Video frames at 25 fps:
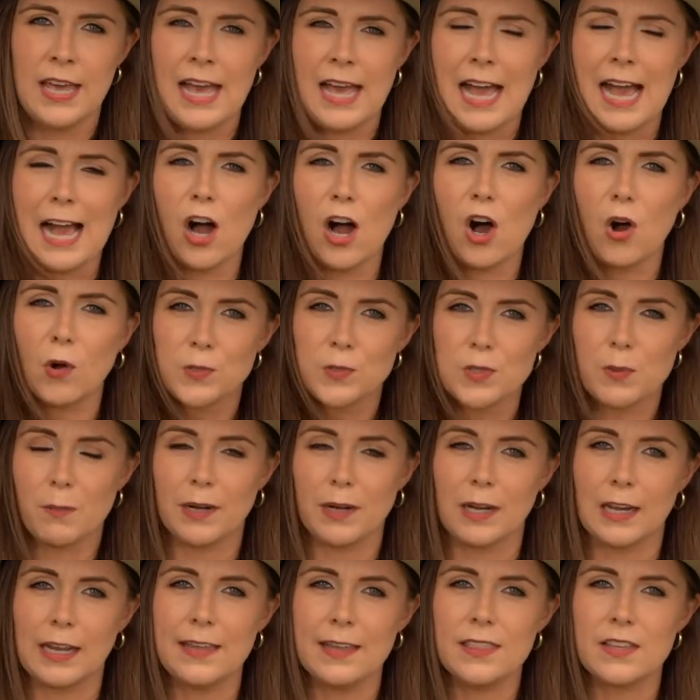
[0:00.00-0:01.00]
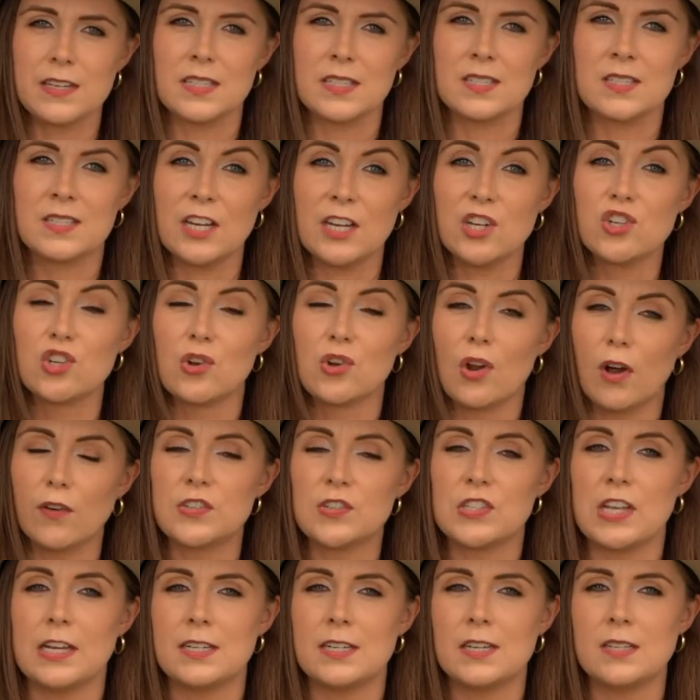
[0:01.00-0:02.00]
Uh, ultimately, the decision of
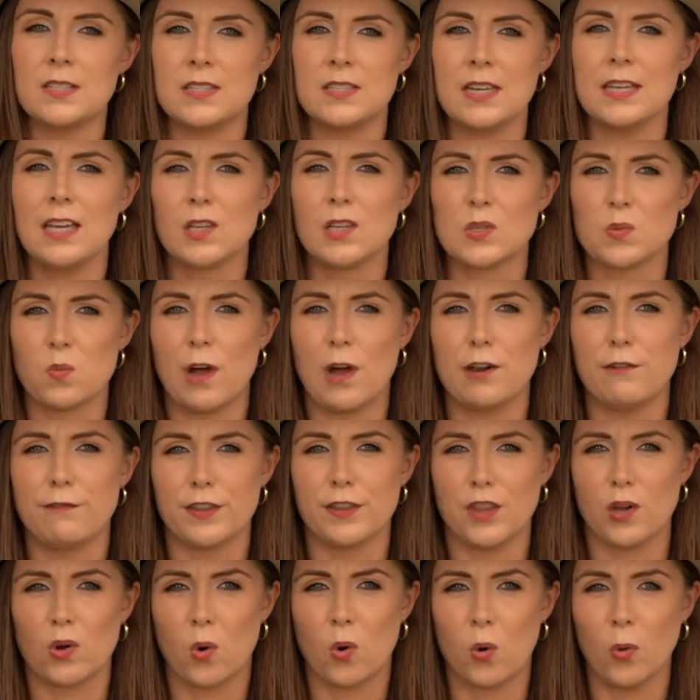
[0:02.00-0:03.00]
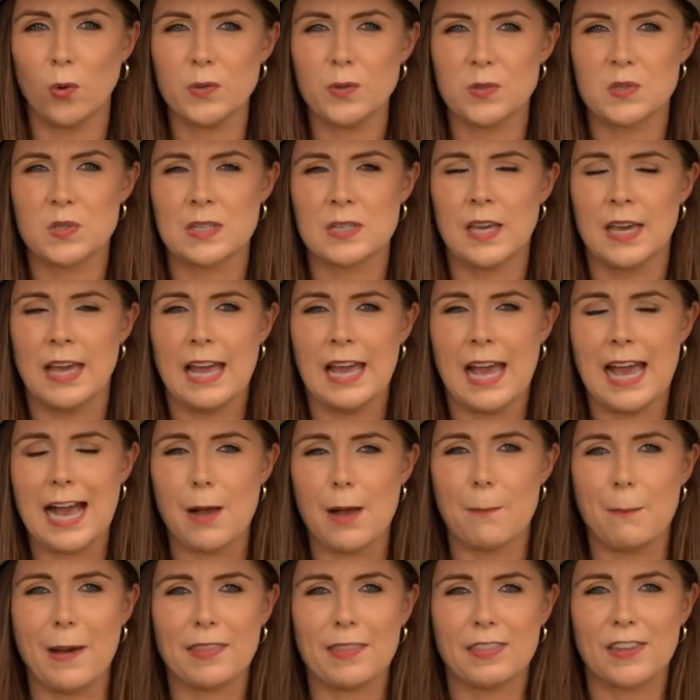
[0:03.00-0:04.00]
sentencing is one for the courts, uh,
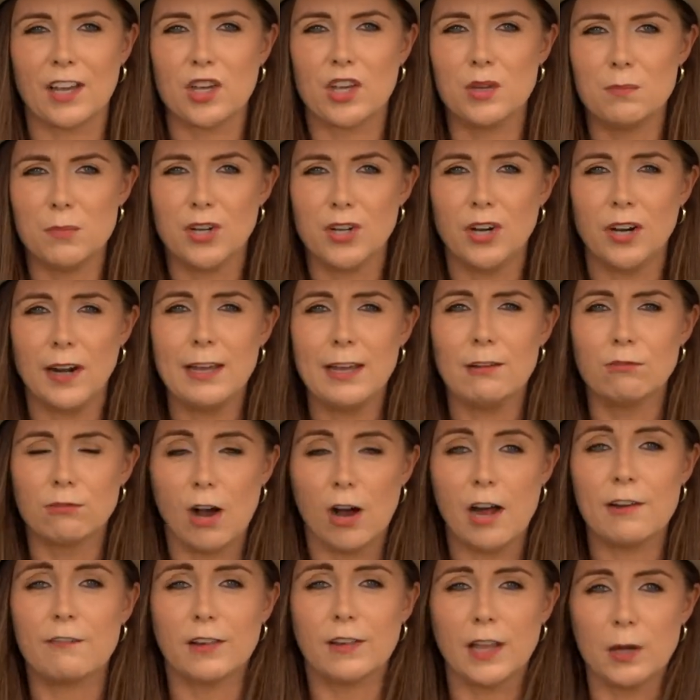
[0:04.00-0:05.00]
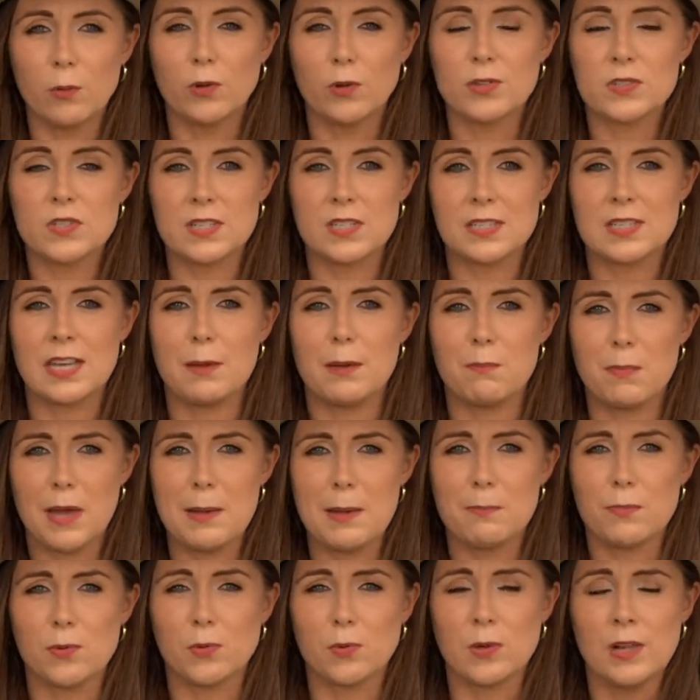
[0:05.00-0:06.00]
but the community rightfully wants to see
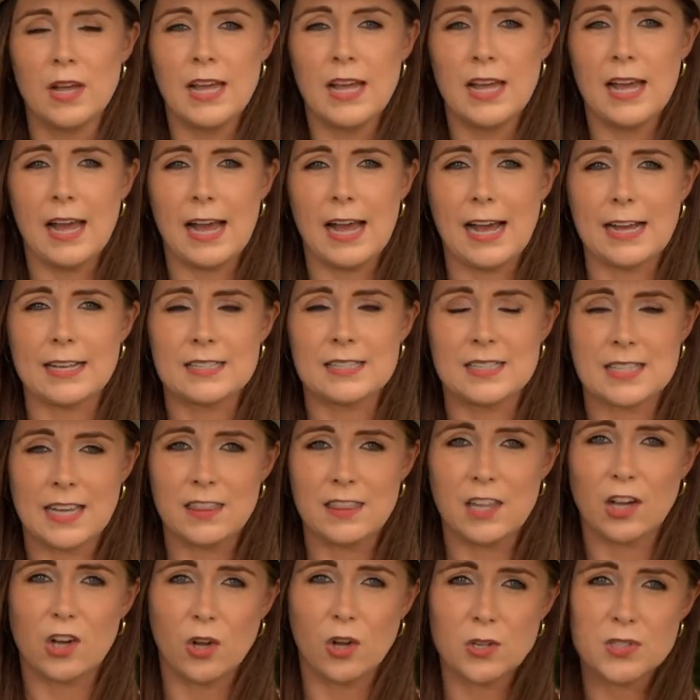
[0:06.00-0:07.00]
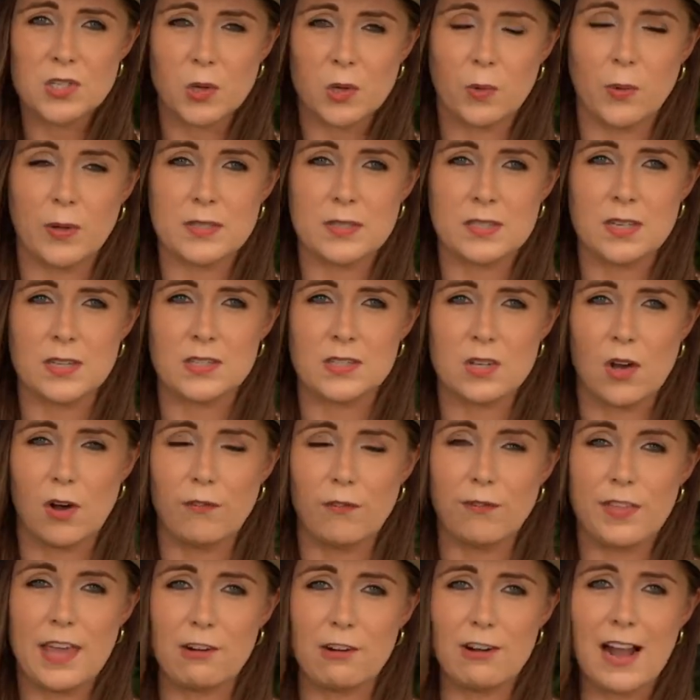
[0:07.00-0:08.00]
people uh, see the consequences of
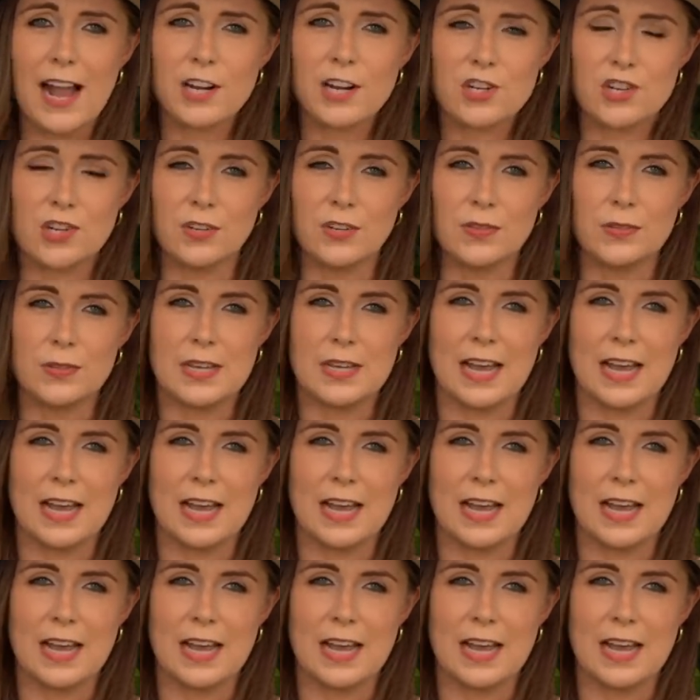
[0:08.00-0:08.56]
their actions.